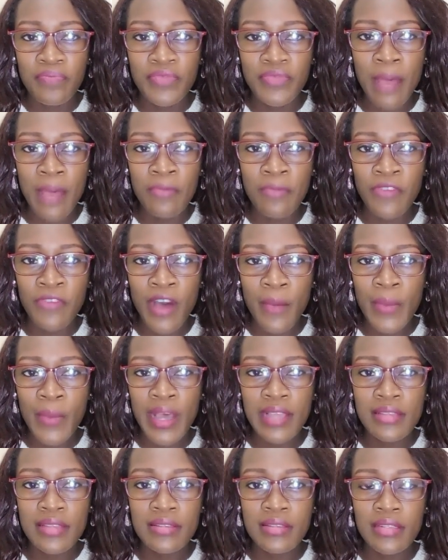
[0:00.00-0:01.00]
some
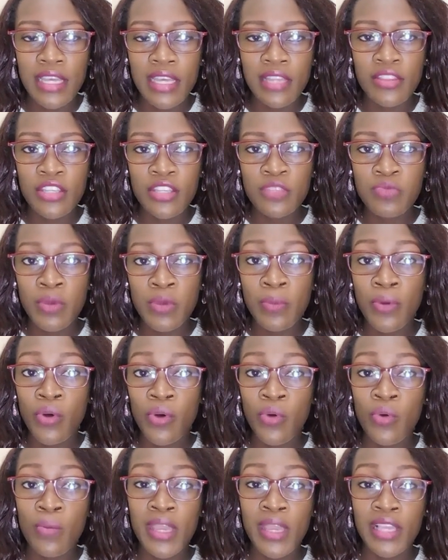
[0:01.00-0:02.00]
farmers, like these
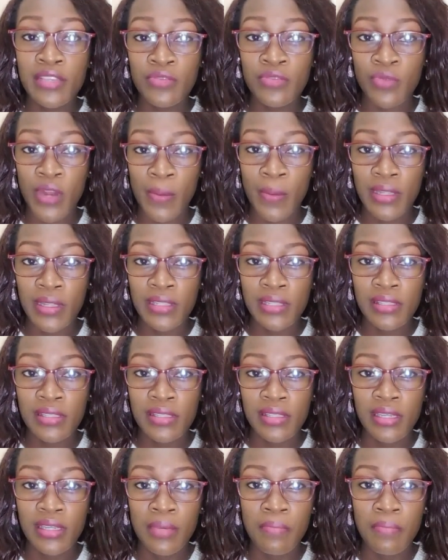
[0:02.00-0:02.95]
people who makes rabbits,